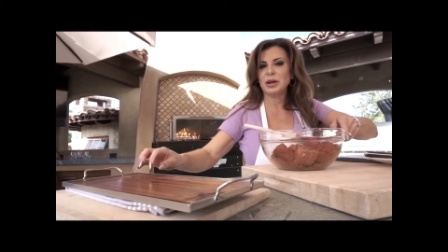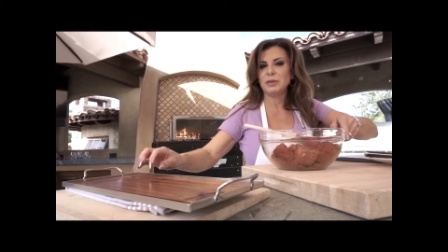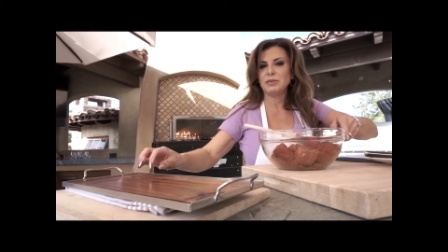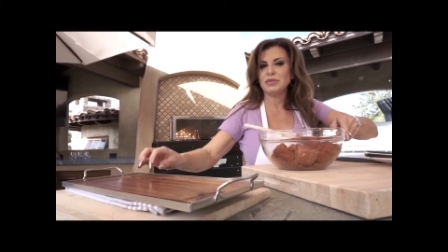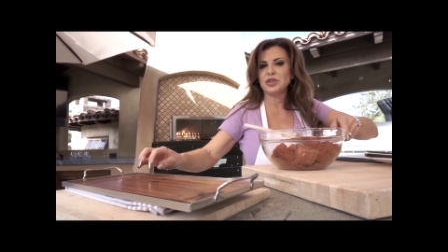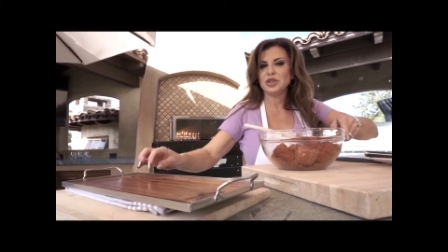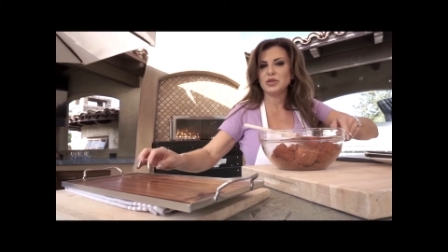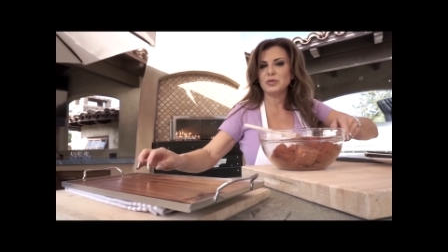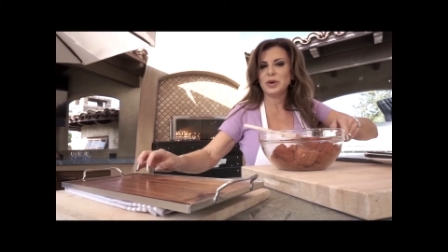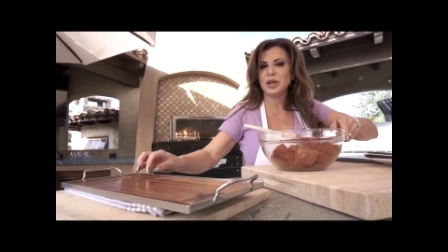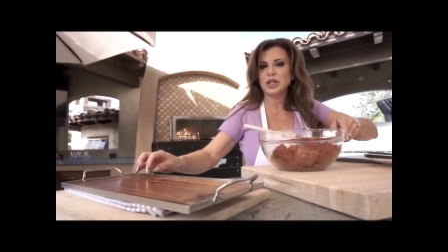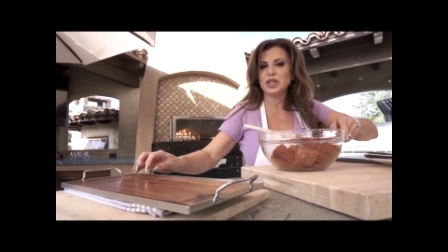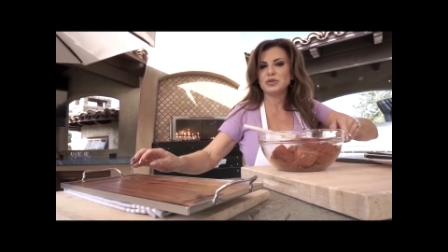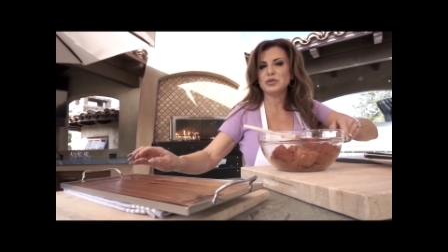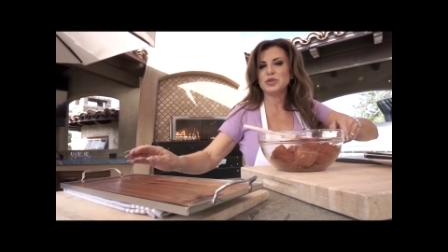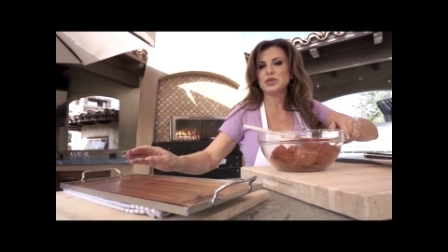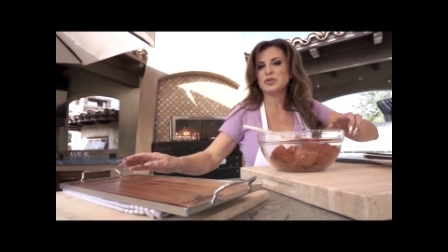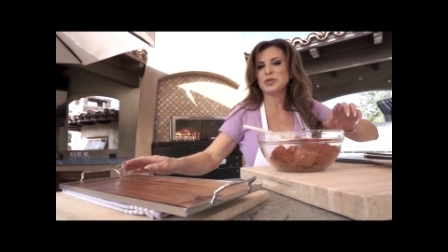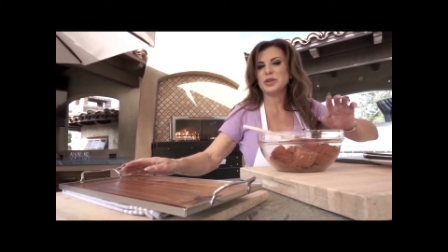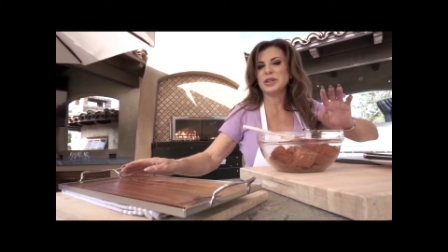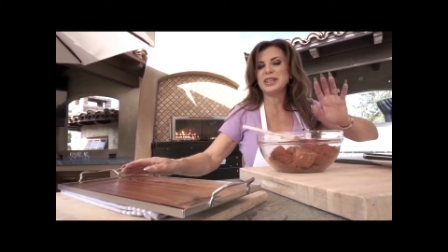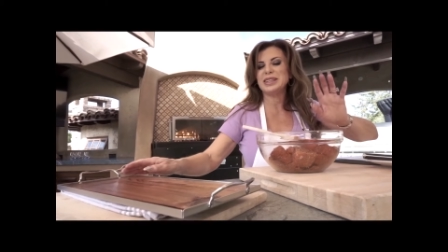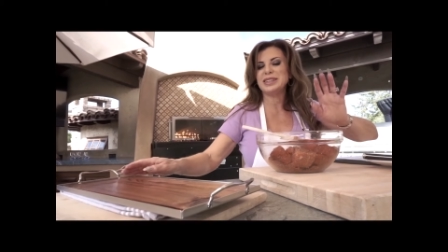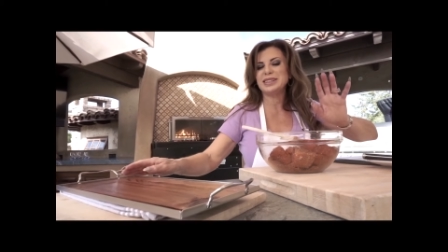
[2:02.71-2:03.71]
up too much, which
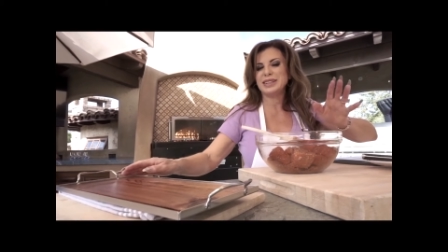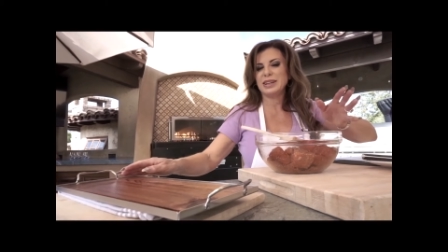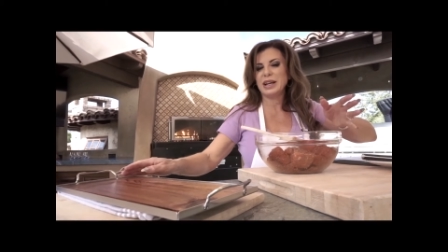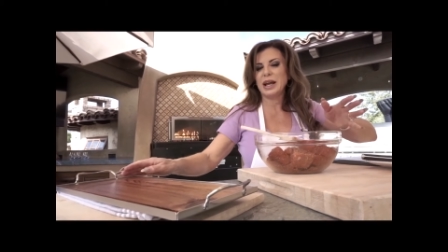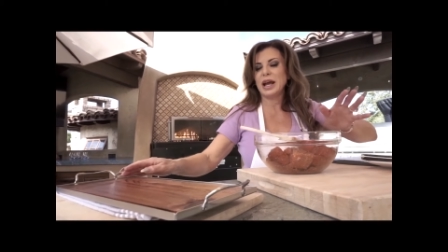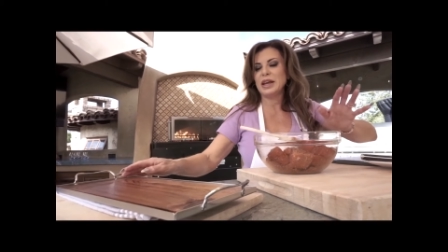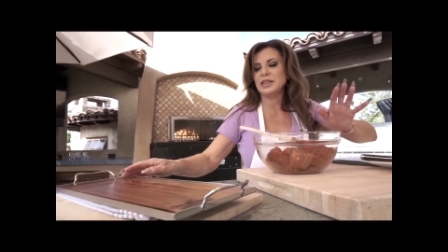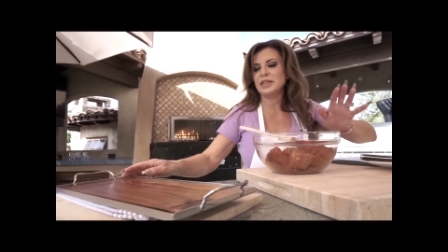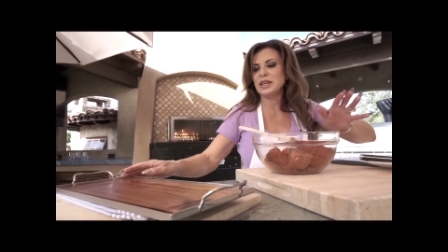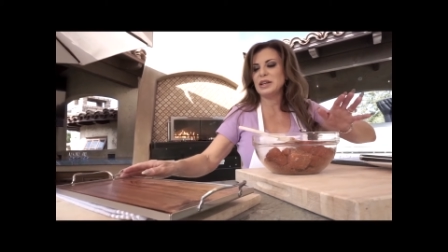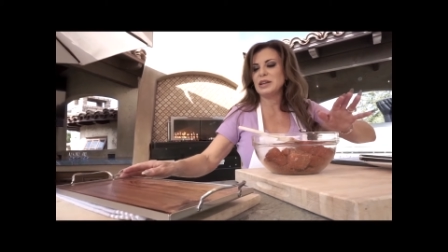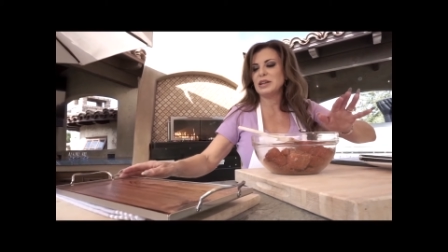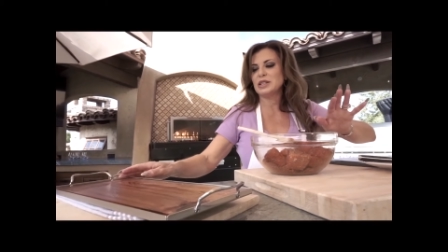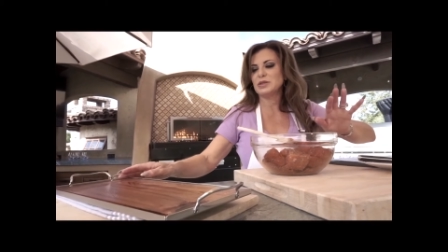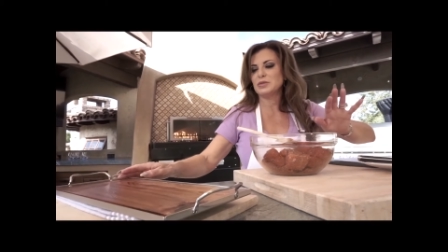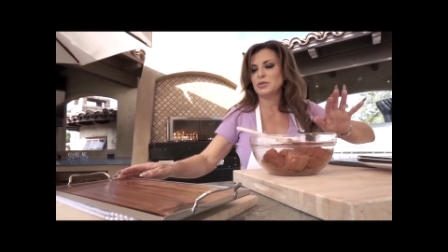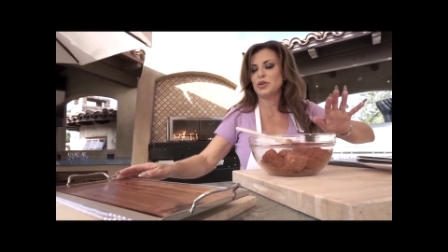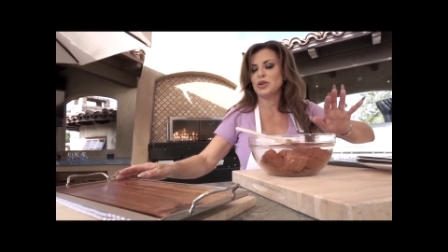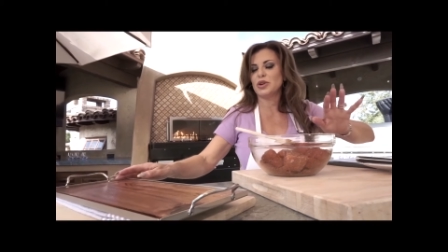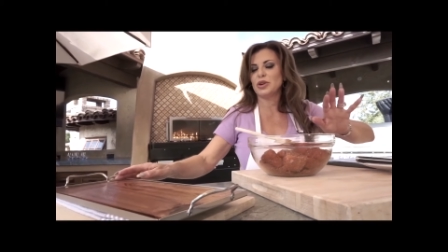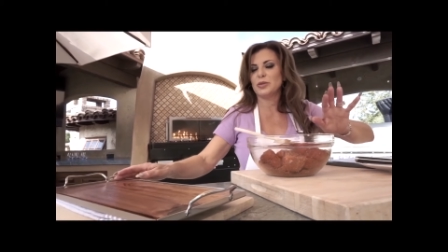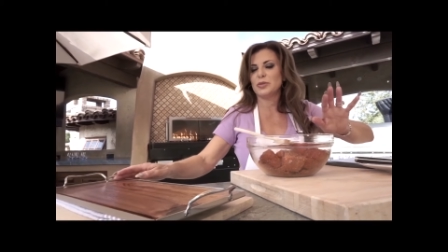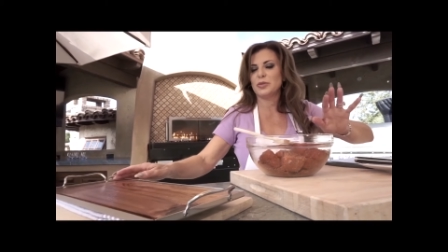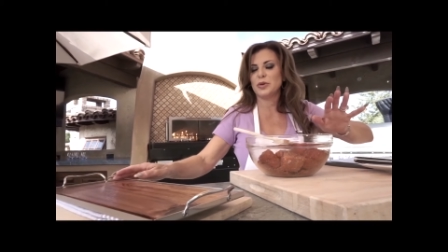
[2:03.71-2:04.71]
really I think is
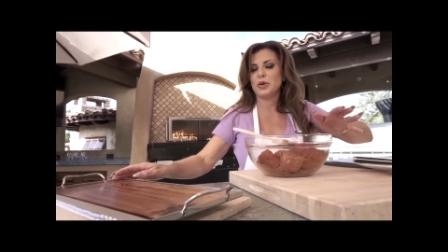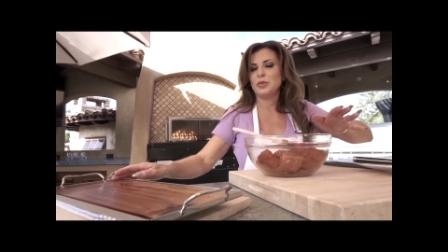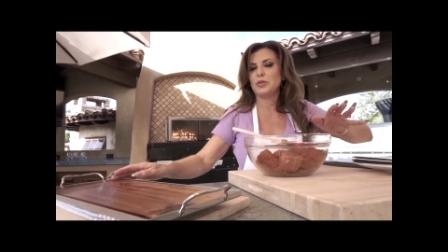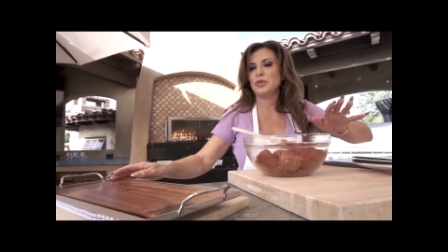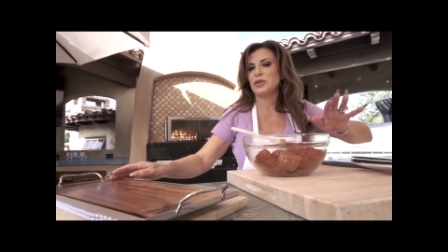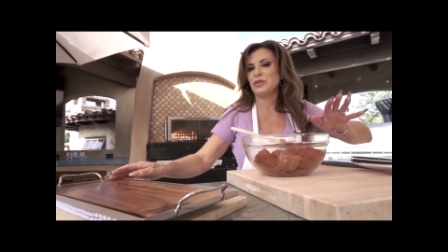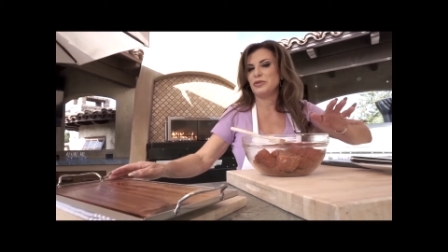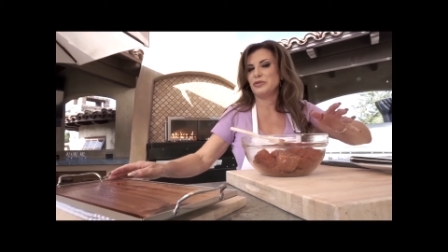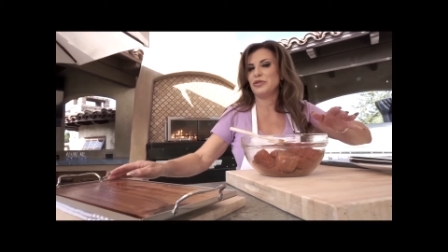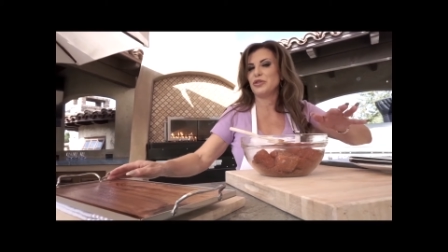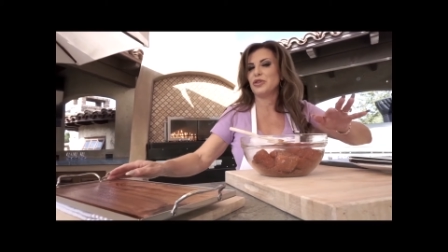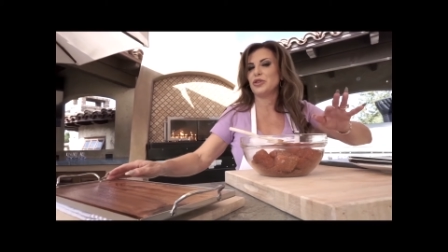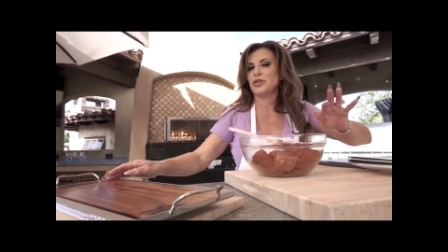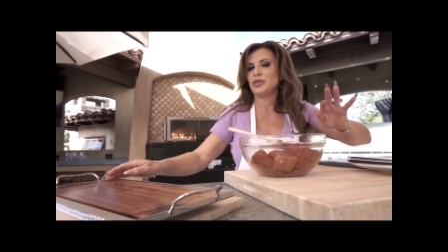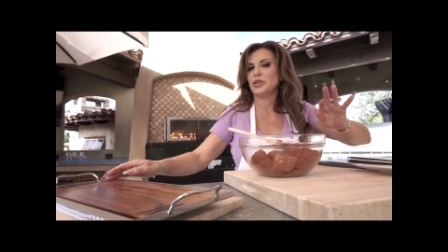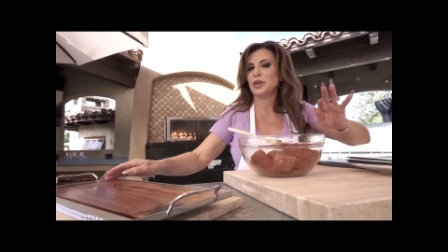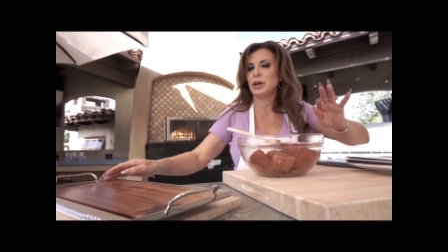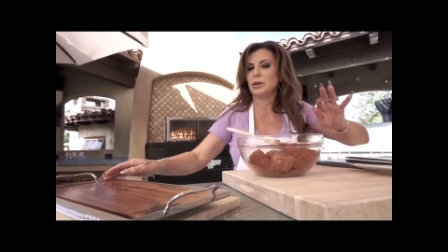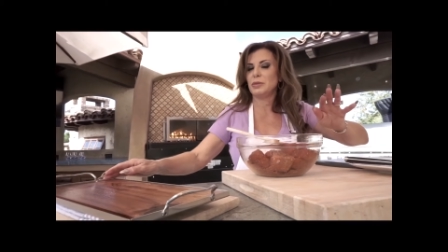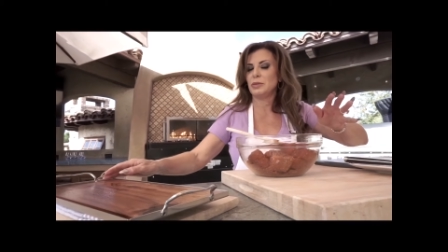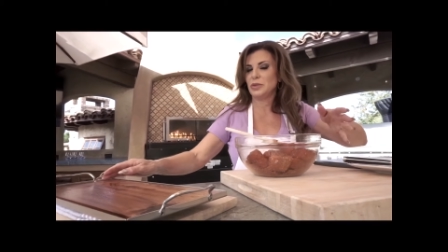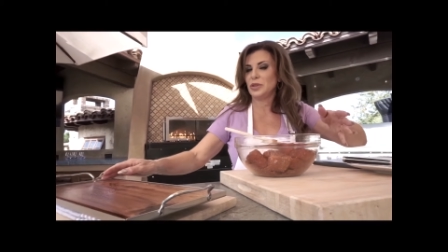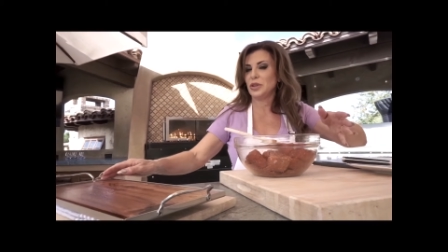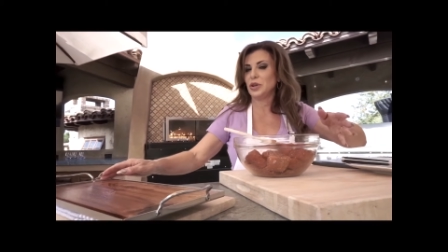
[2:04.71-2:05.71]
more appropriate for
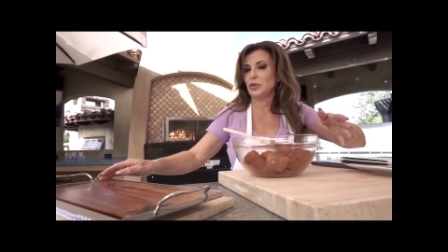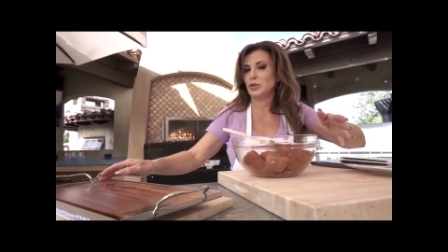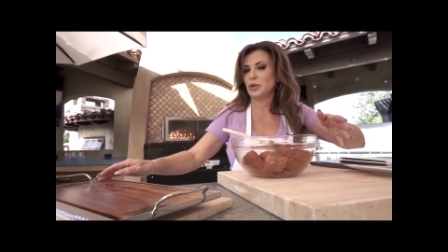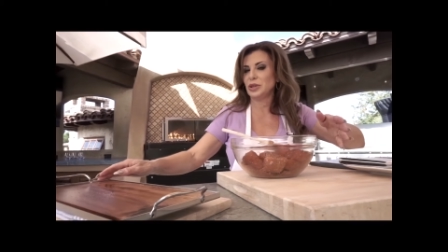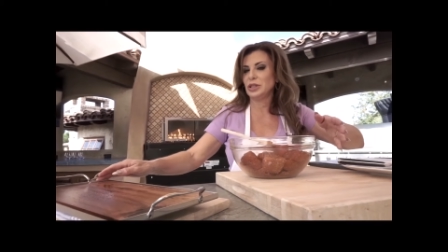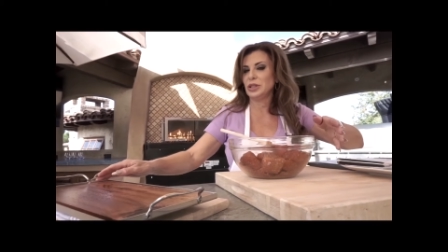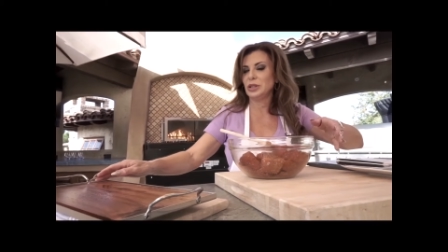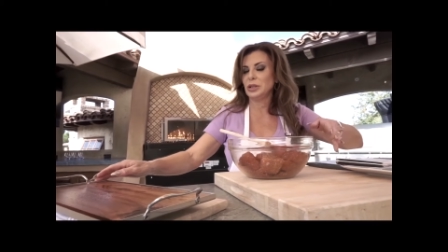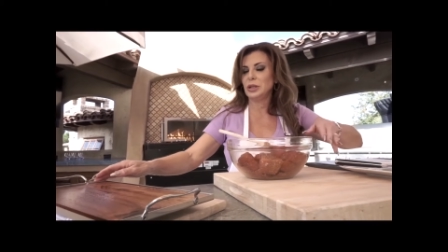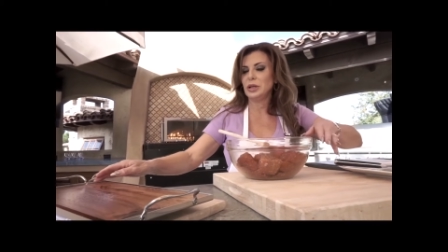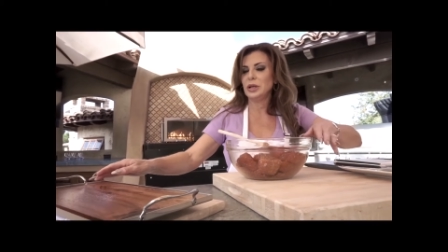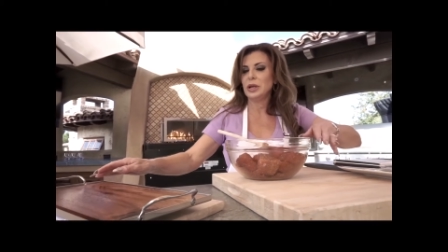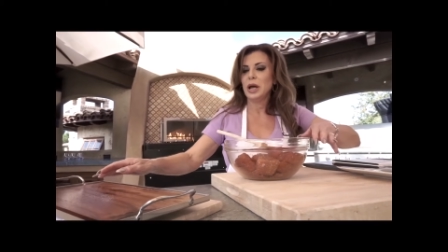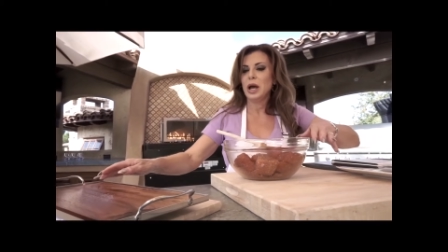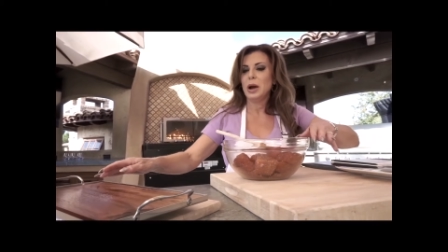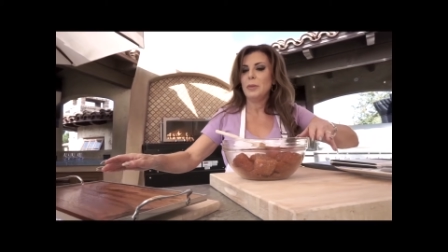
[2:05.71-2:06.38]
the, the grill.